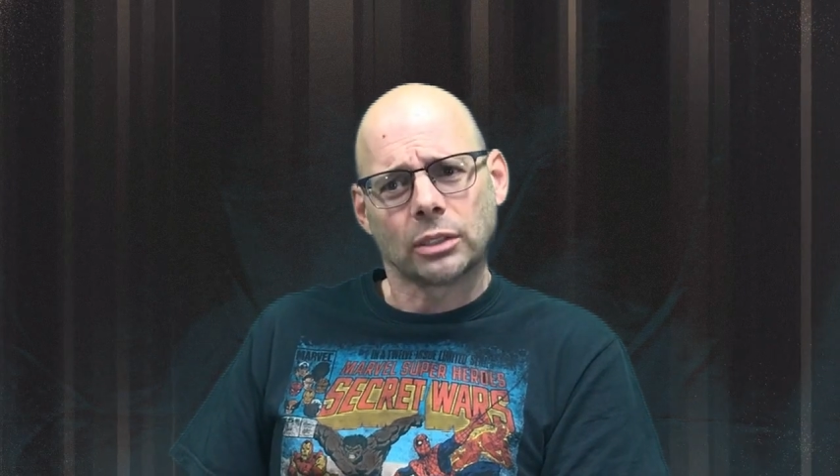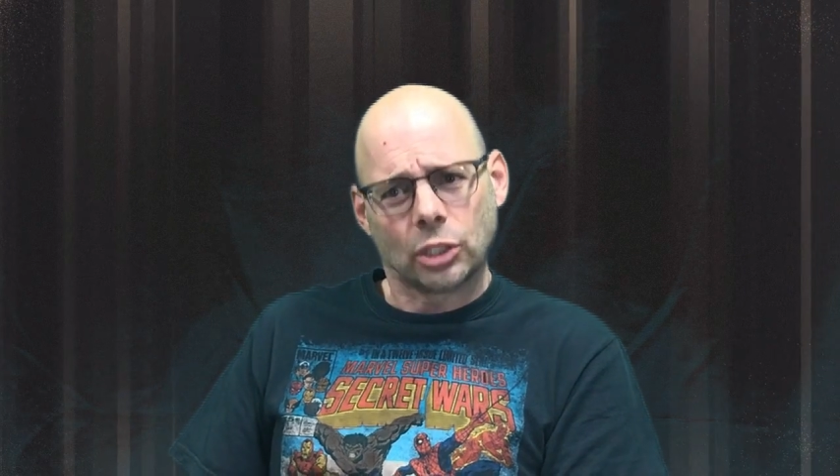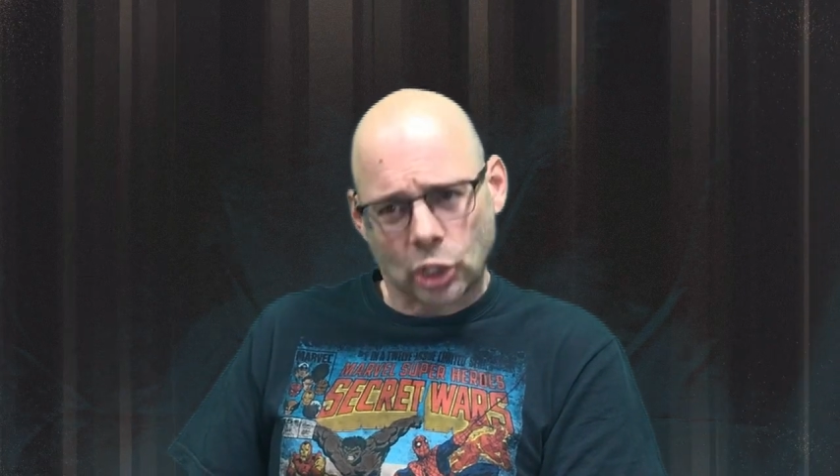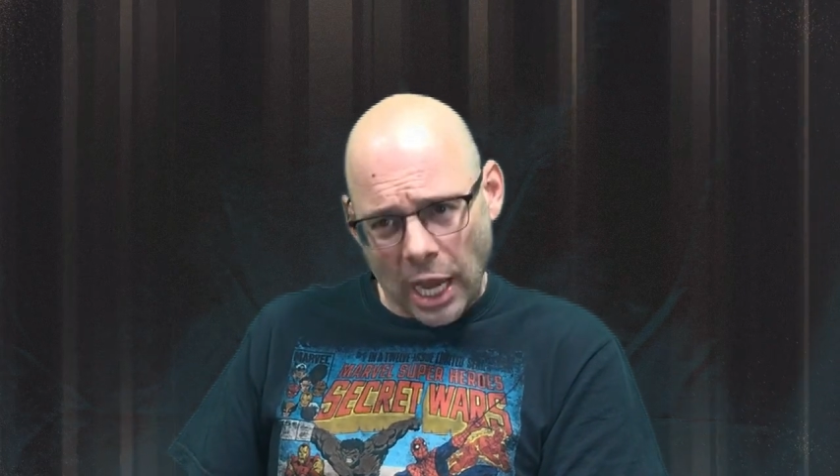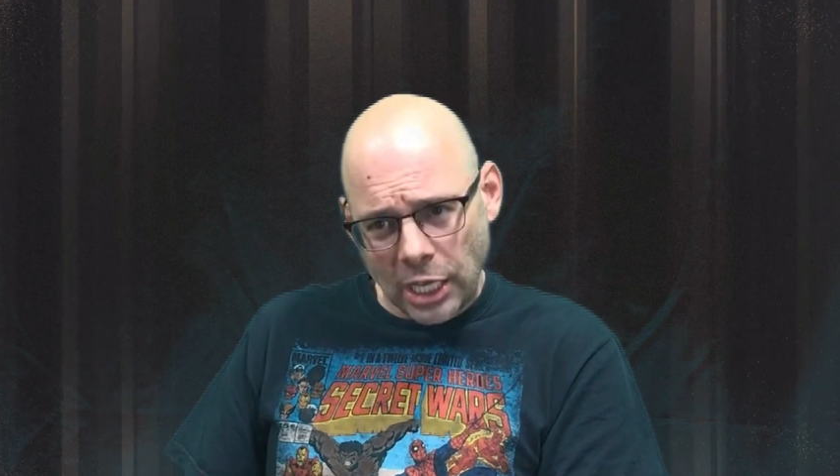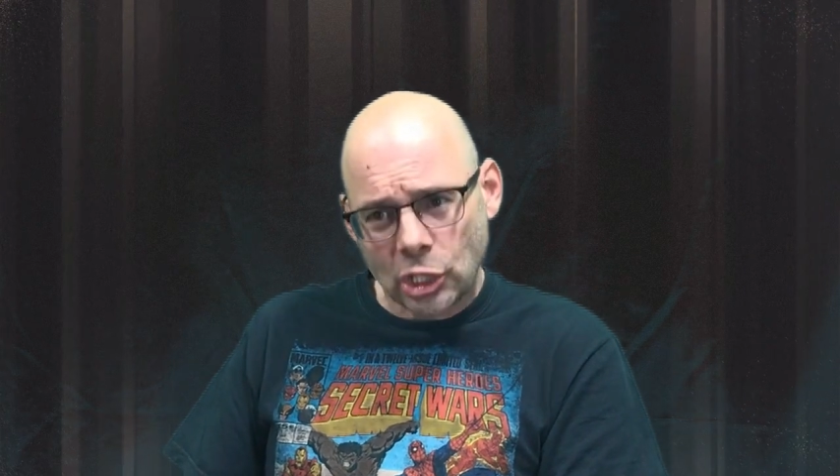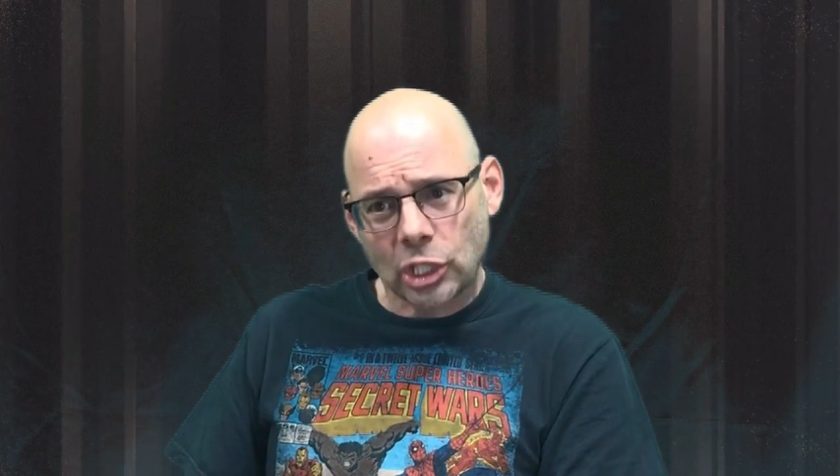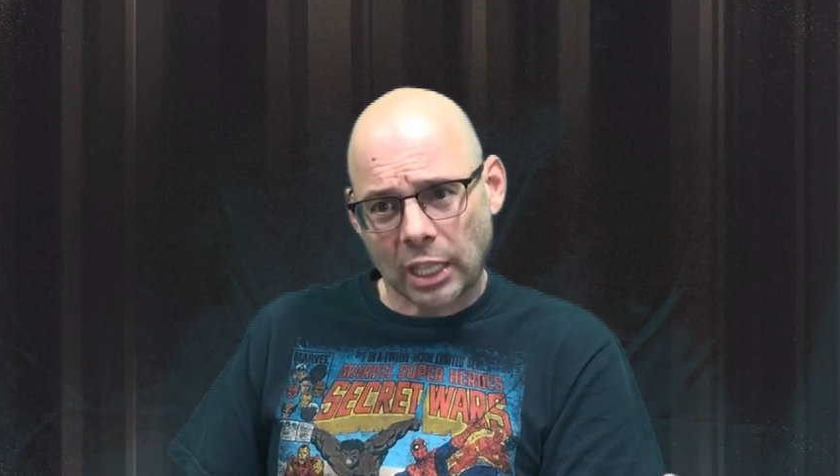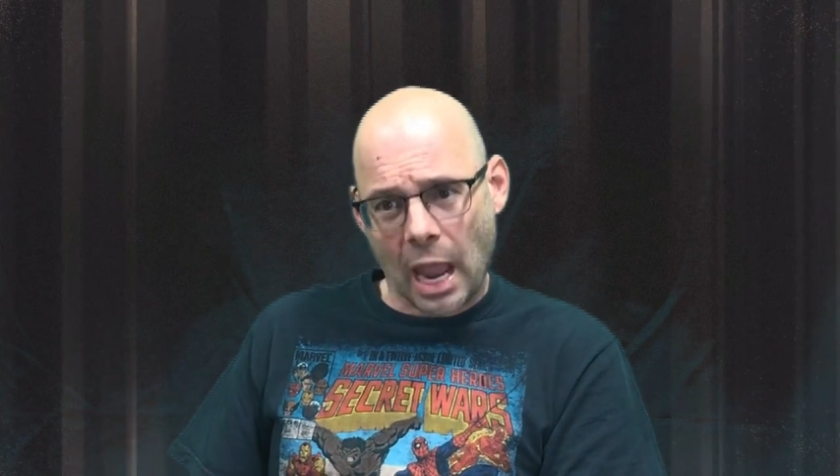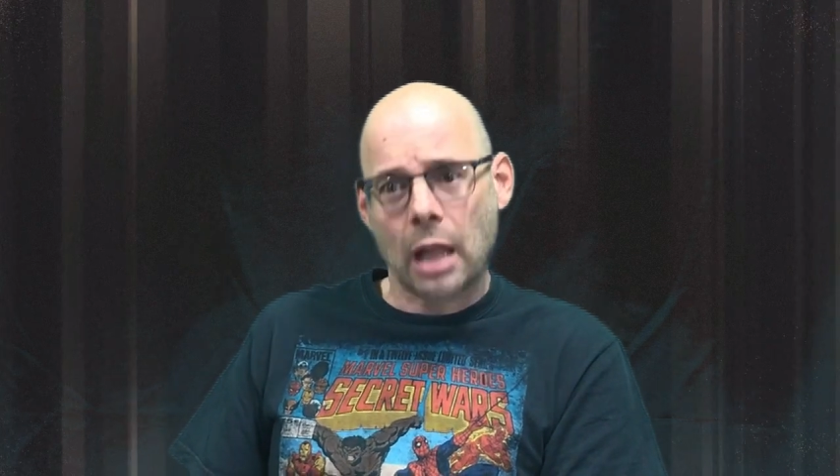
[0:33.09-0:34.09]
He changed
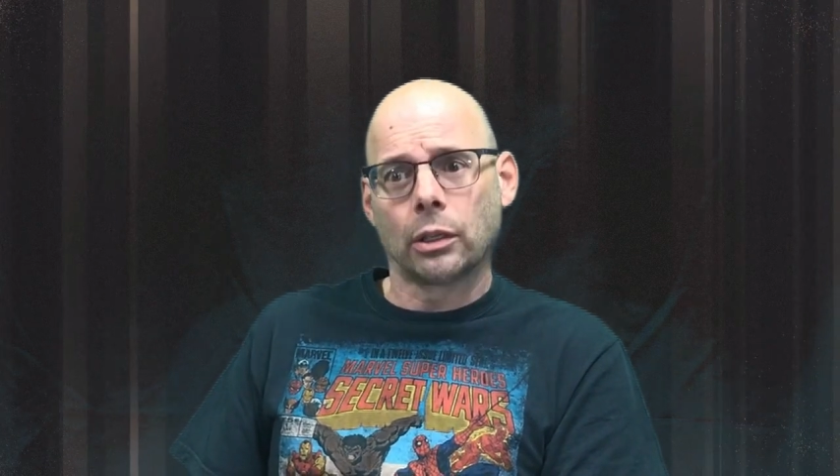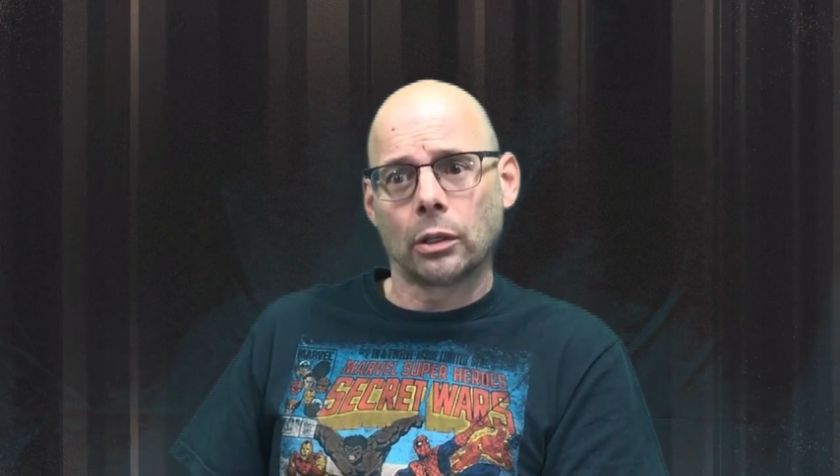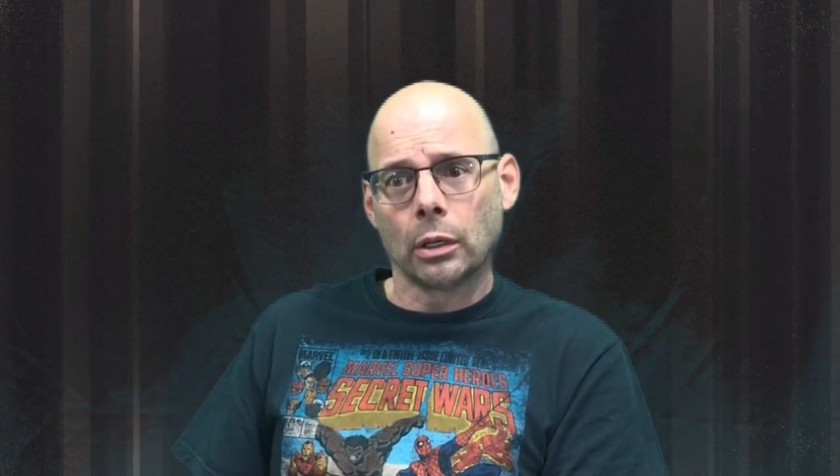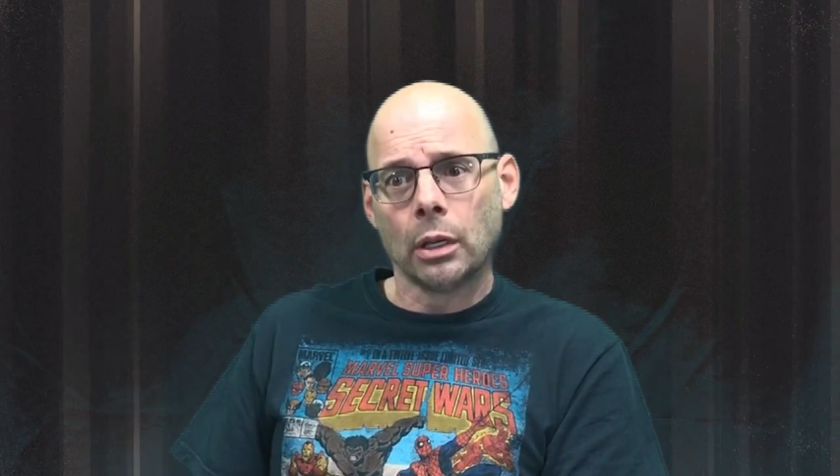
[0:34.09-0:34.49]
the calendar.